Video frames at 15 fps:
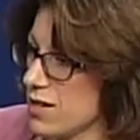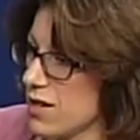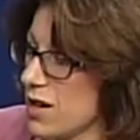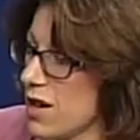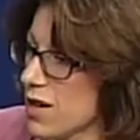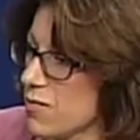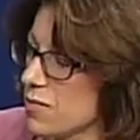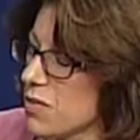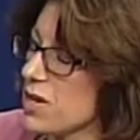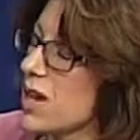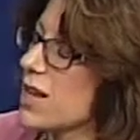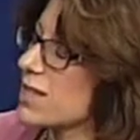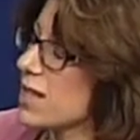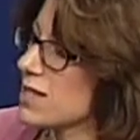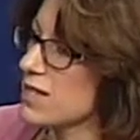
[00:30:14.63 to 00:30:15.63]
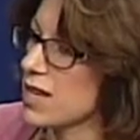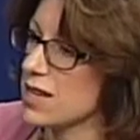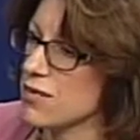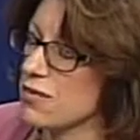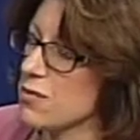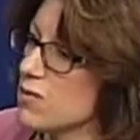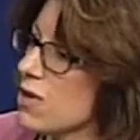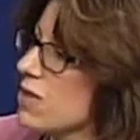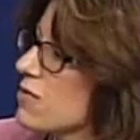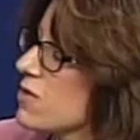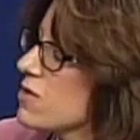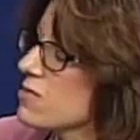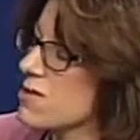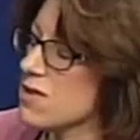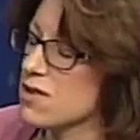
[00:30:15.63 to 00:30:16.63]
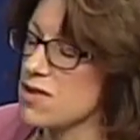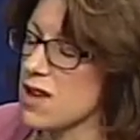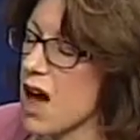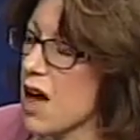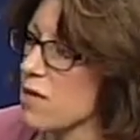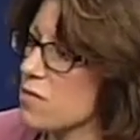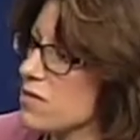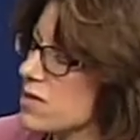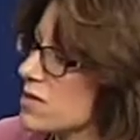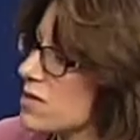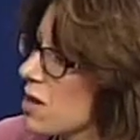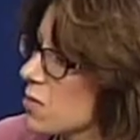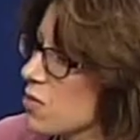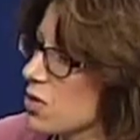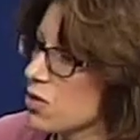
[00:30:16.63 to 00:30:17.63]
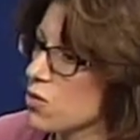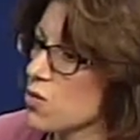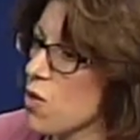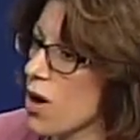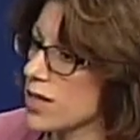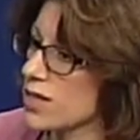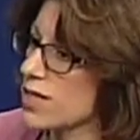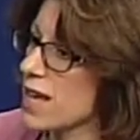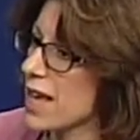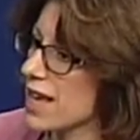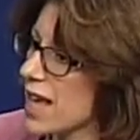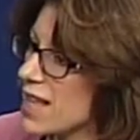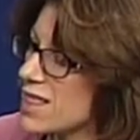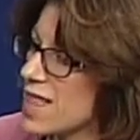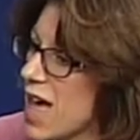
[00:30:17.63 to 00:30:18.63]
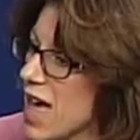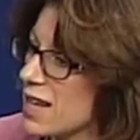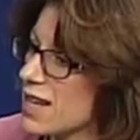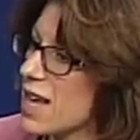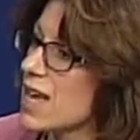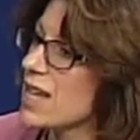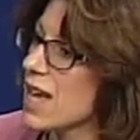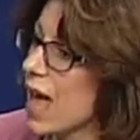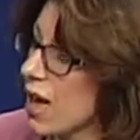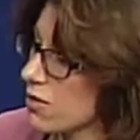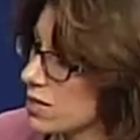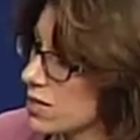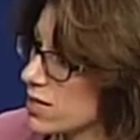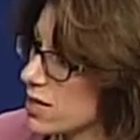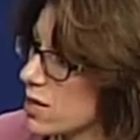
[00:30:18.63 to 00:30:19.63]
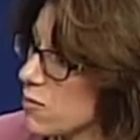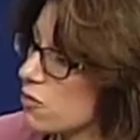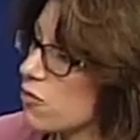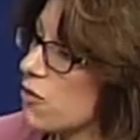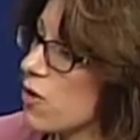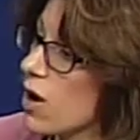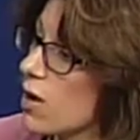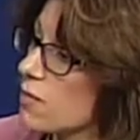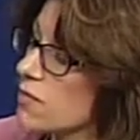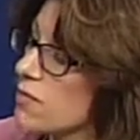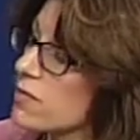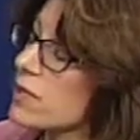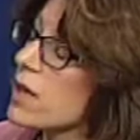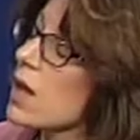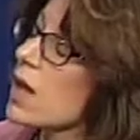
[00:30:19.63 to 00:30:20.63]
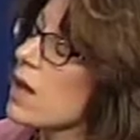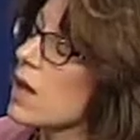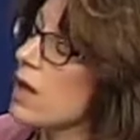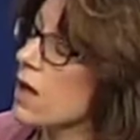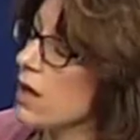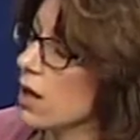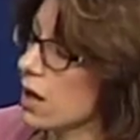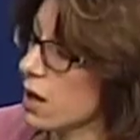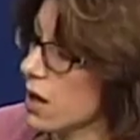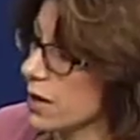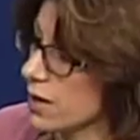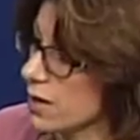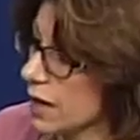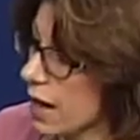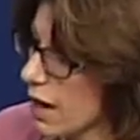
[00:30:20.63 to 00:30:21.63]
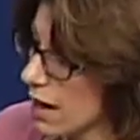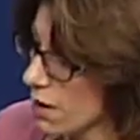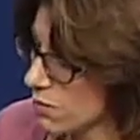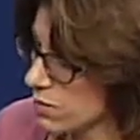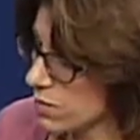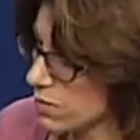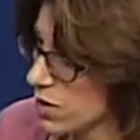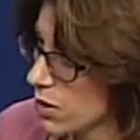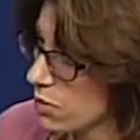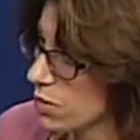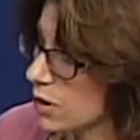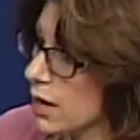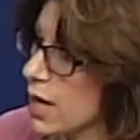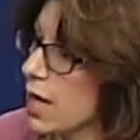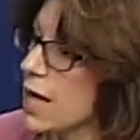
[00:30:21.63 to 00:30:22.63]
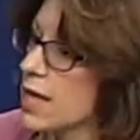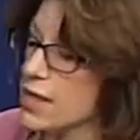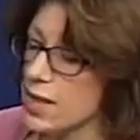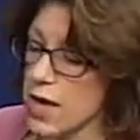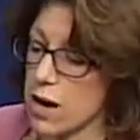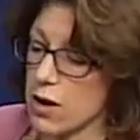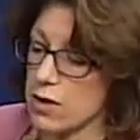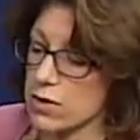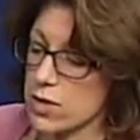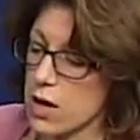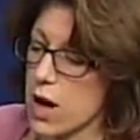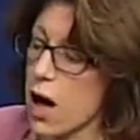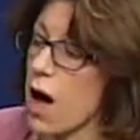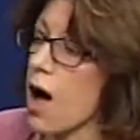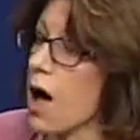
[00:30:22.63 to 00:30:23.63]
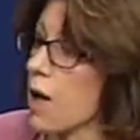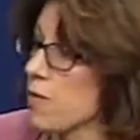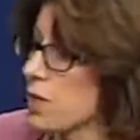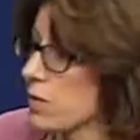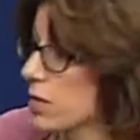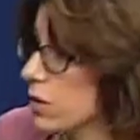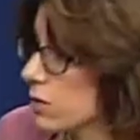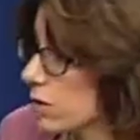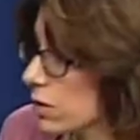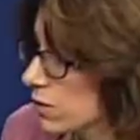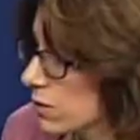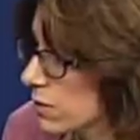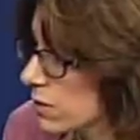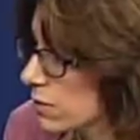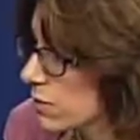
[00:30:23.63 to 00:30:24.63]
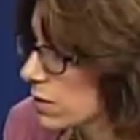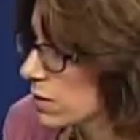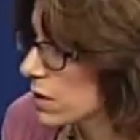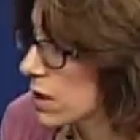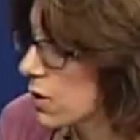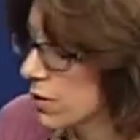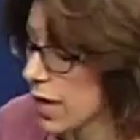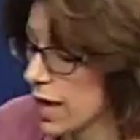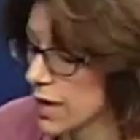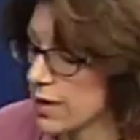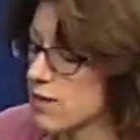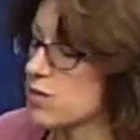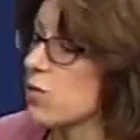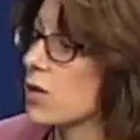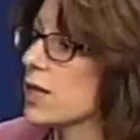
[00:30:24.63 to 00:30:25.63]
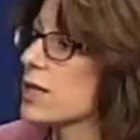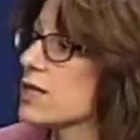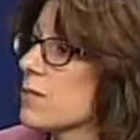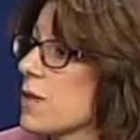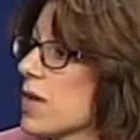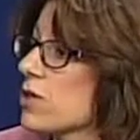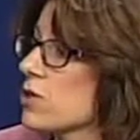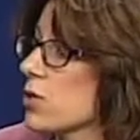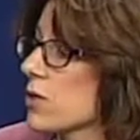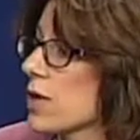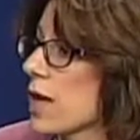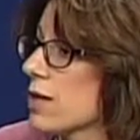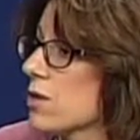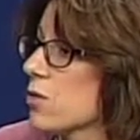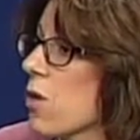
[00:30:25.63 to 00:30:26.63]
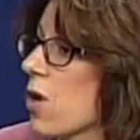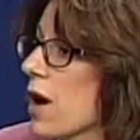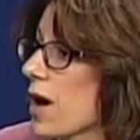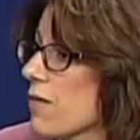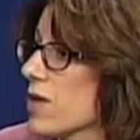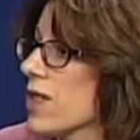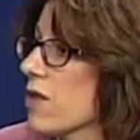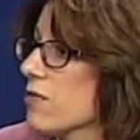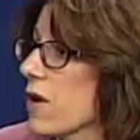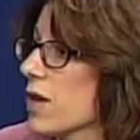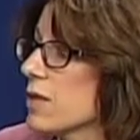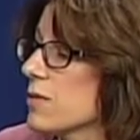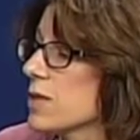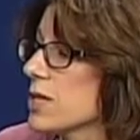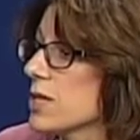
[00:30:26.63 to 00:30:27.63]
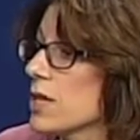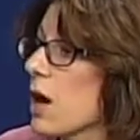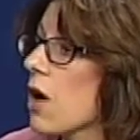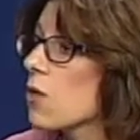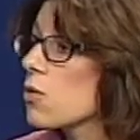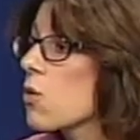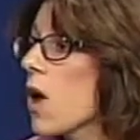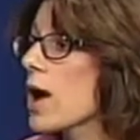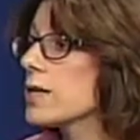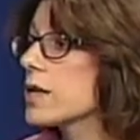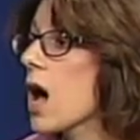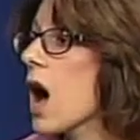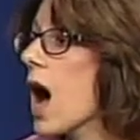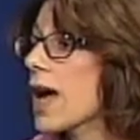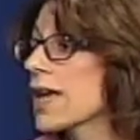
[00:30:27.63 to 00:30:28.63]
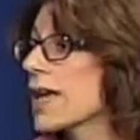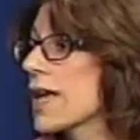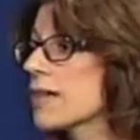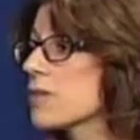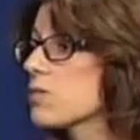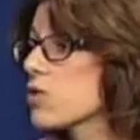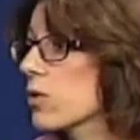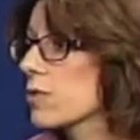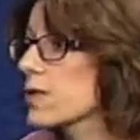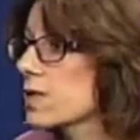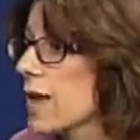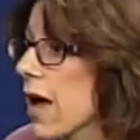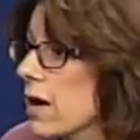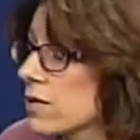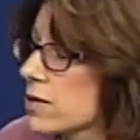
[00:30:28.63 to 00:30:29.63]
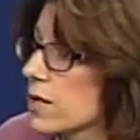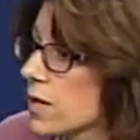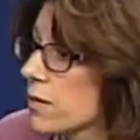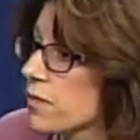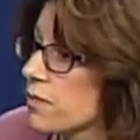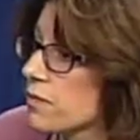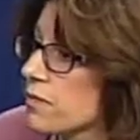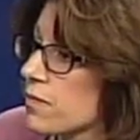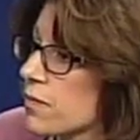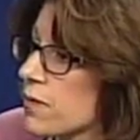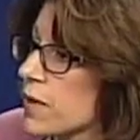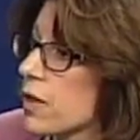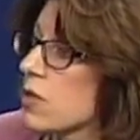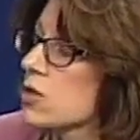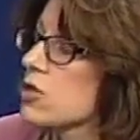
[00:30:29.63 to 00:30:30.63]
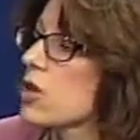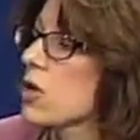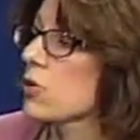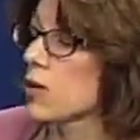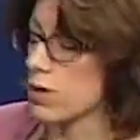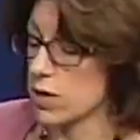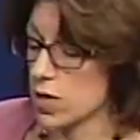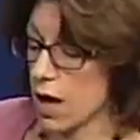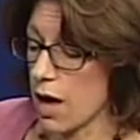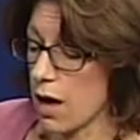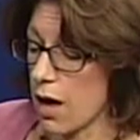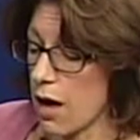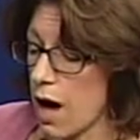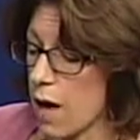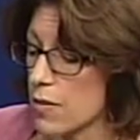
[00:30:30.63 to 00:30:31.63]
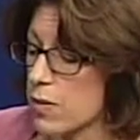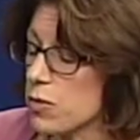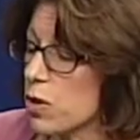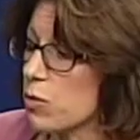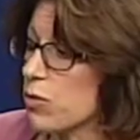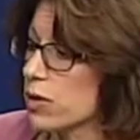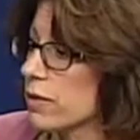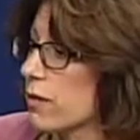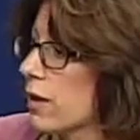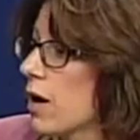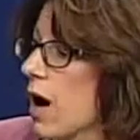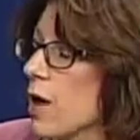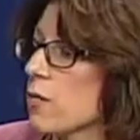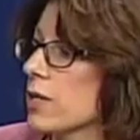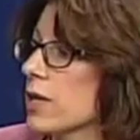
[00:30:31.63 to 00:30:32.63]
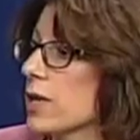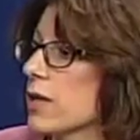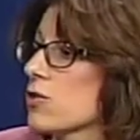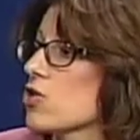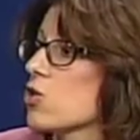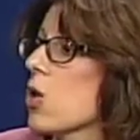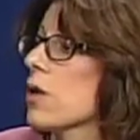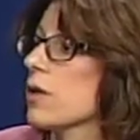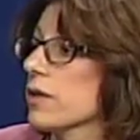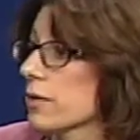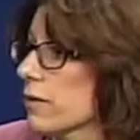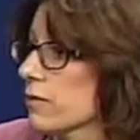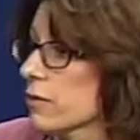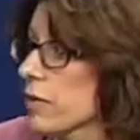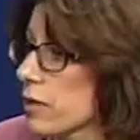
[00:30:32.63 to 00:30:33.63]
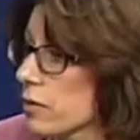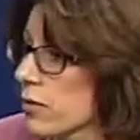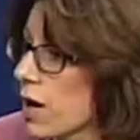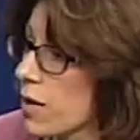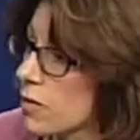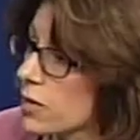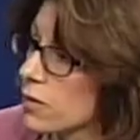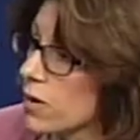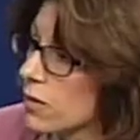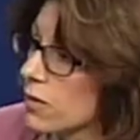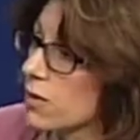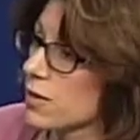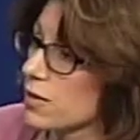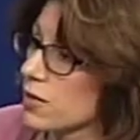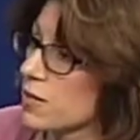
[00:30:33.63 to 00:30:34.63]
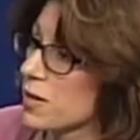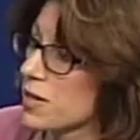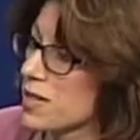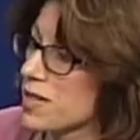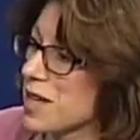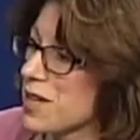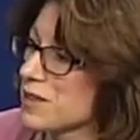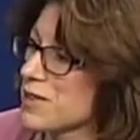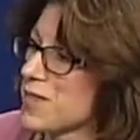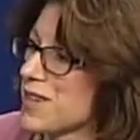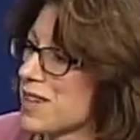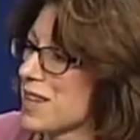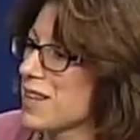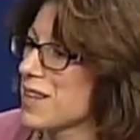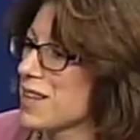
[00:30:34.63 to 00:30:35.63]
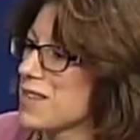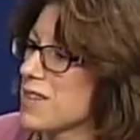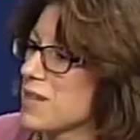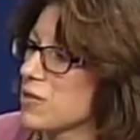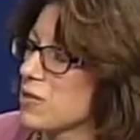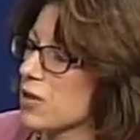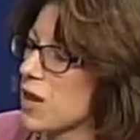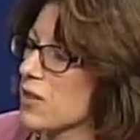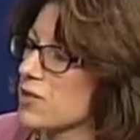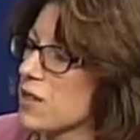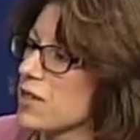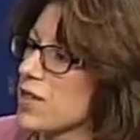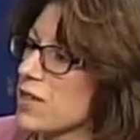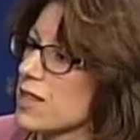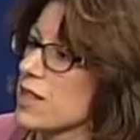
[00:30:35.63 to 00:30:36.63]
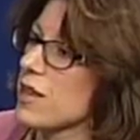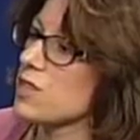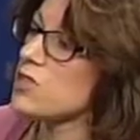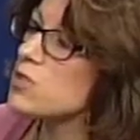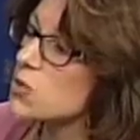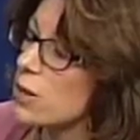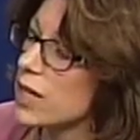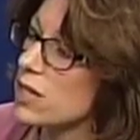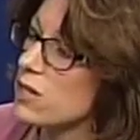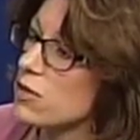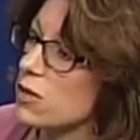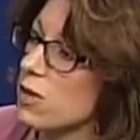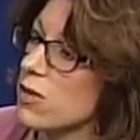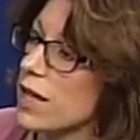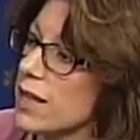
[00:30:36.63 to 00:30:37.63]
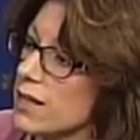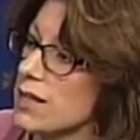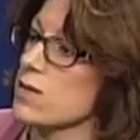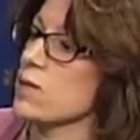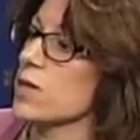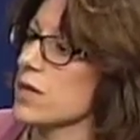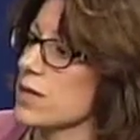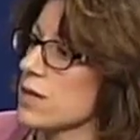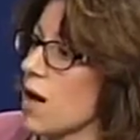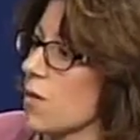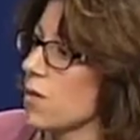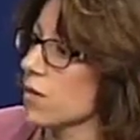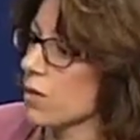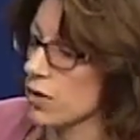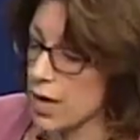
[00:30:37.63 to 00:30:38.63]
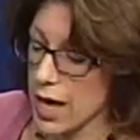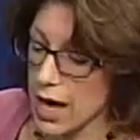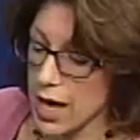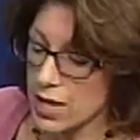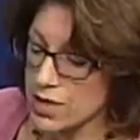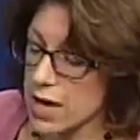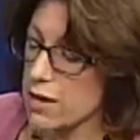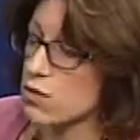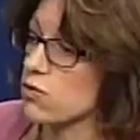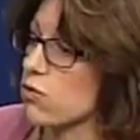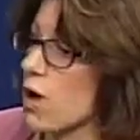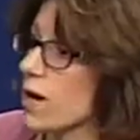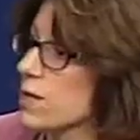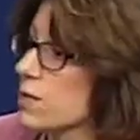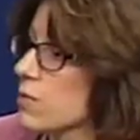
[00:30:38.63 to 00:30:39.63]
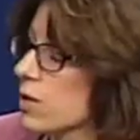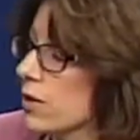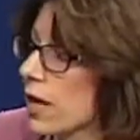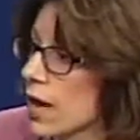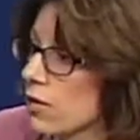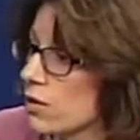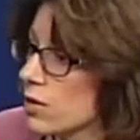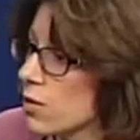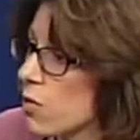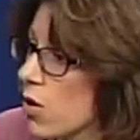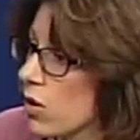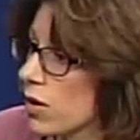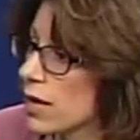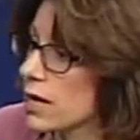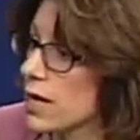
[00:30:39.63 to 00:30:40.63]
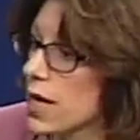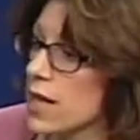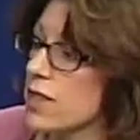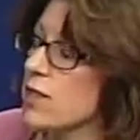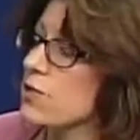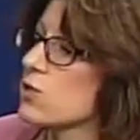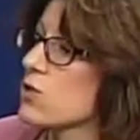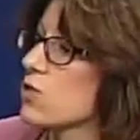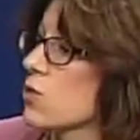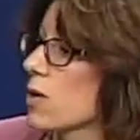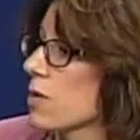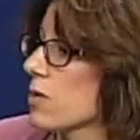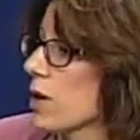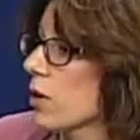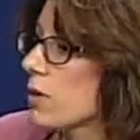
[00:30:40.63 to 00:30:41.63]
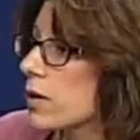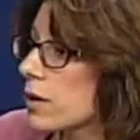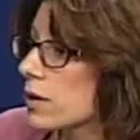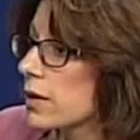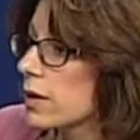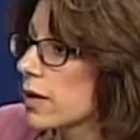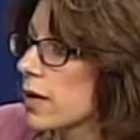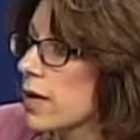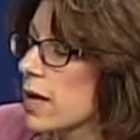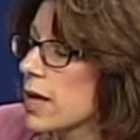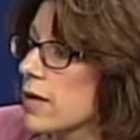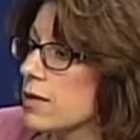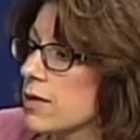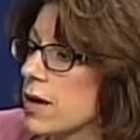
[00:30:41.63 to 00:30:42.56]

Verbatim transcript: Mm -hmm. um, mm-hmm. but as I said, if you if you're not someone who wants to get that calcium from cow's milk, right. there's almond milk. Right. Okay, and as long as it makes sure that you are having that vitamin D, otherwise I can't absorb this calcium. Right. So there's almond milk, but I wouldn't get chocolate flavored almond milk because right. that's that's any more calories. I'd get the unsweetened or the lightly sweetened almond milk. Mm -hmm. There's rice milk out on the market. There's soy milk. Right.